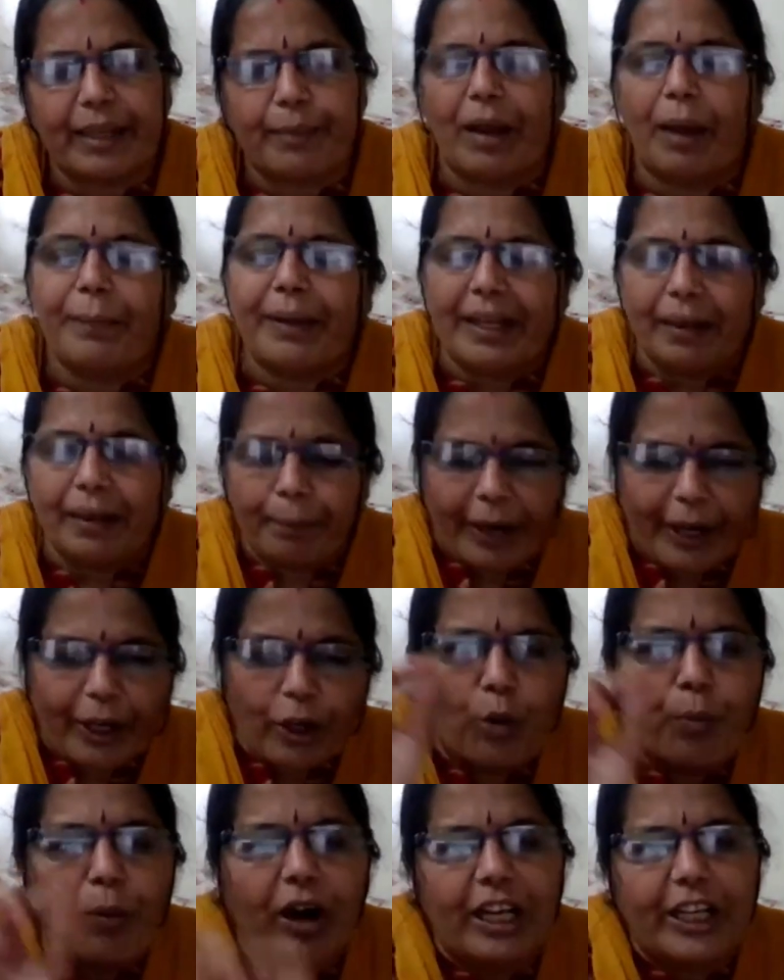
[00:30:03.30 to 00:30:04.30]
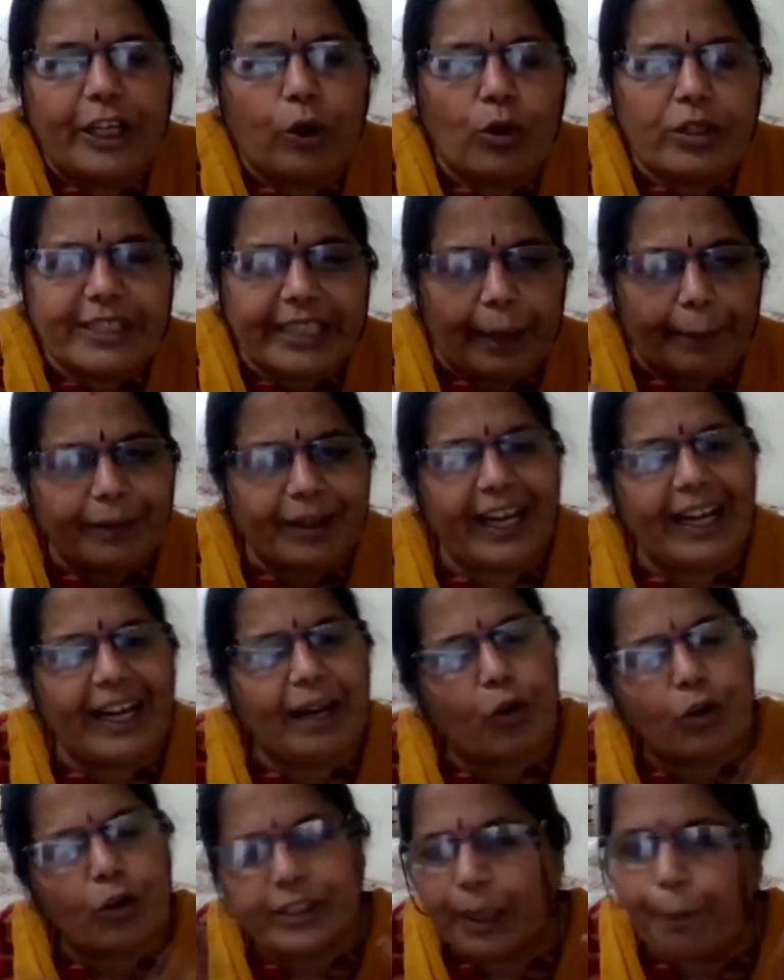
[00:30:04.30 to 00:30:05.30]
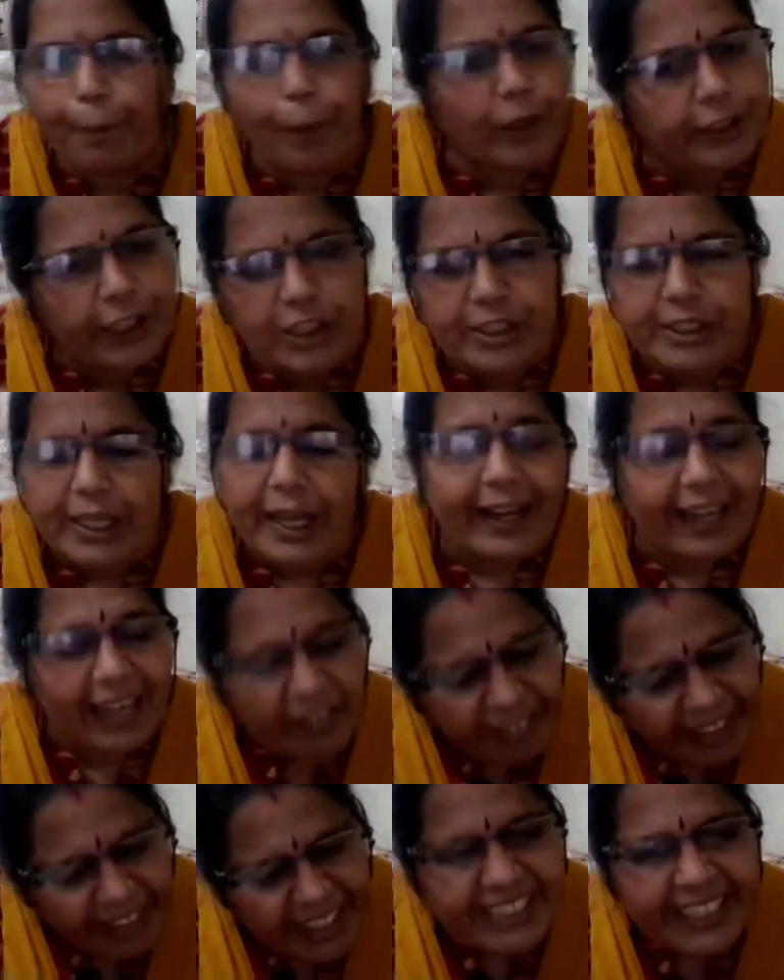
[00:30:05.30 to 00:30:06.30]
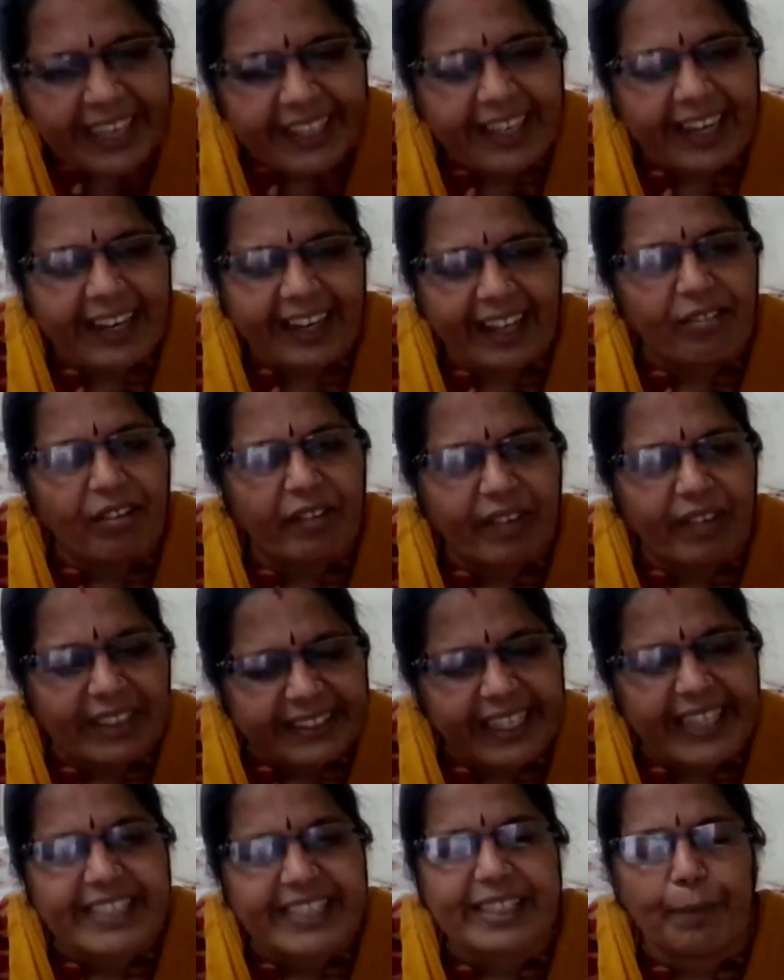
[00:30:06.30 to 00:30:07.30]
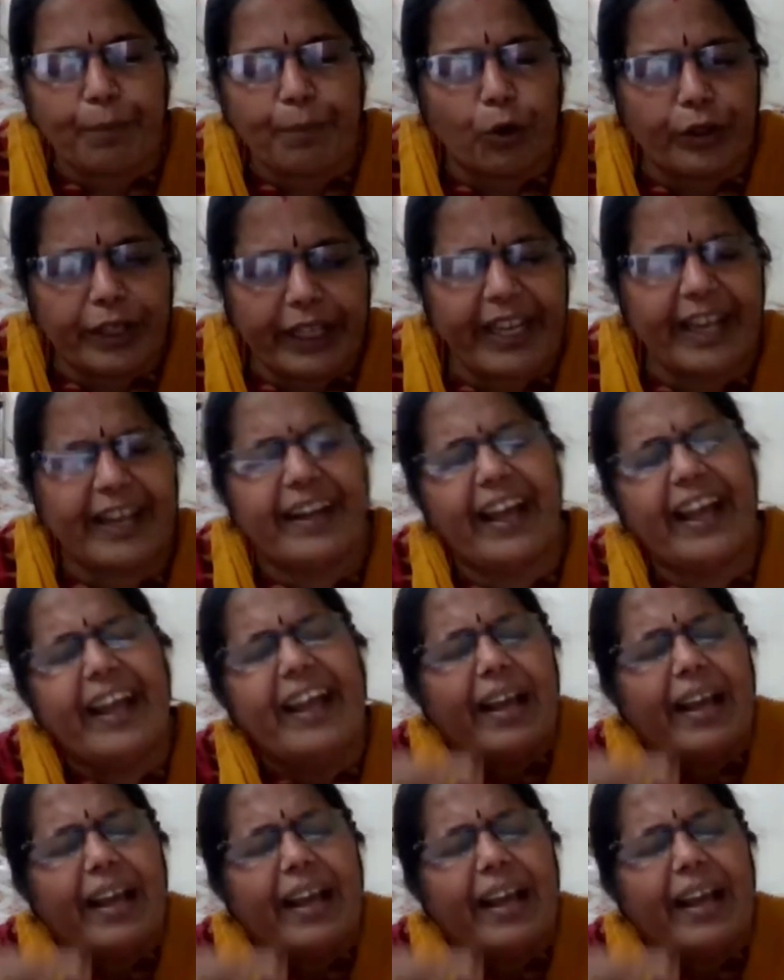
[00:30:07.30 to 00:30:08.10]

think in biomolecule chapter, we importance 11th standard we will teach about DNA